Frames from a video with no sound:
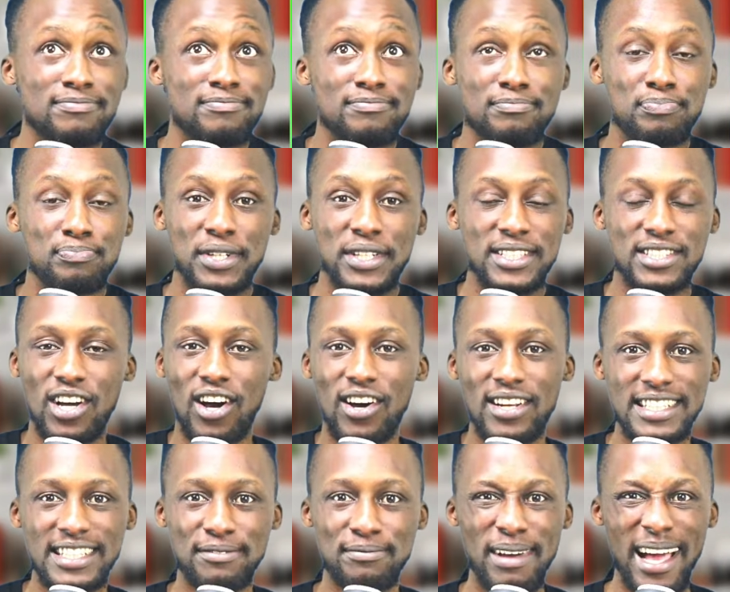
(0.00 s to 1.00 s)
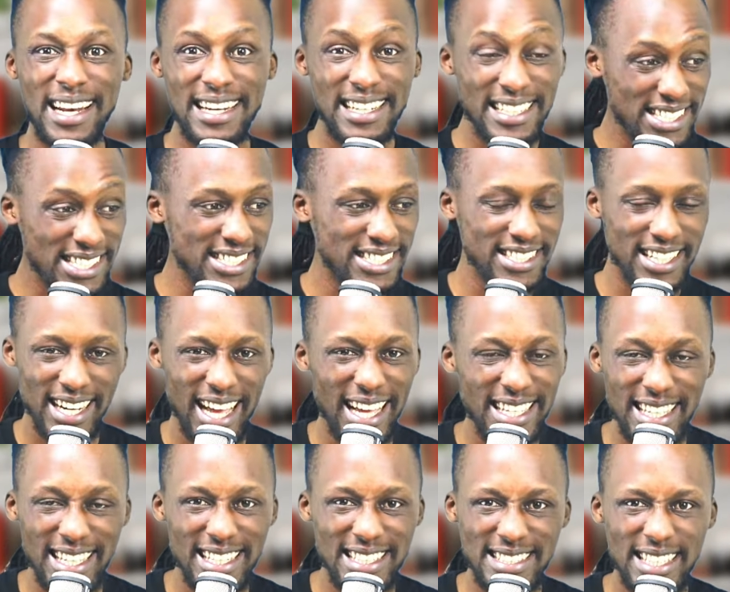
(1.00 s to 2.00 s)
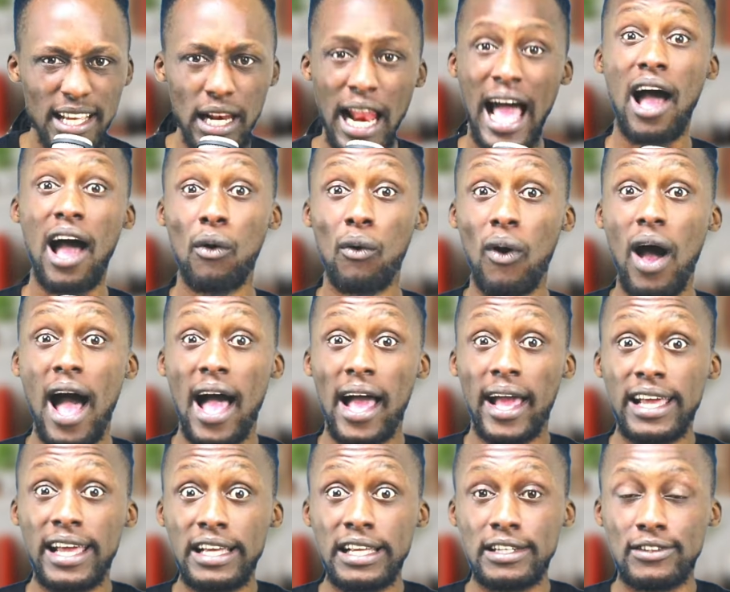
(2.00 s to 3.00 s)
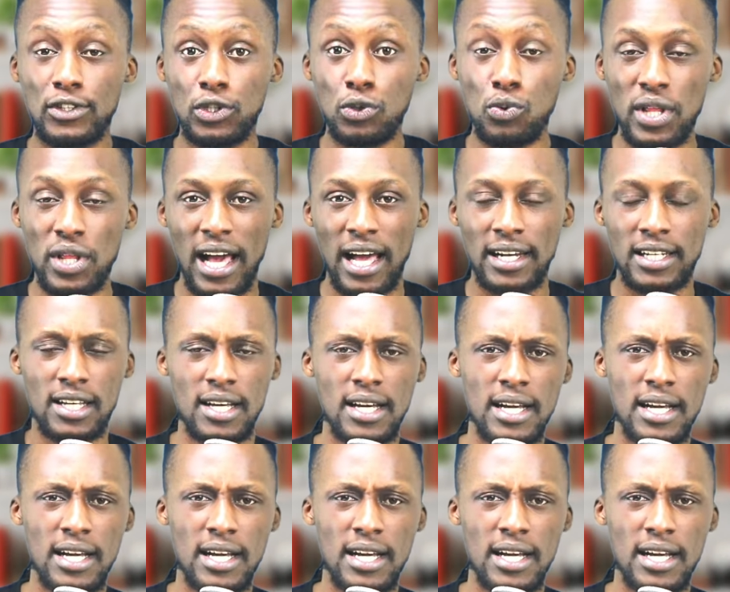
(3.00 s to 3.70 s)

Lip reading: print-on-demand niches that actually sell, how I do that.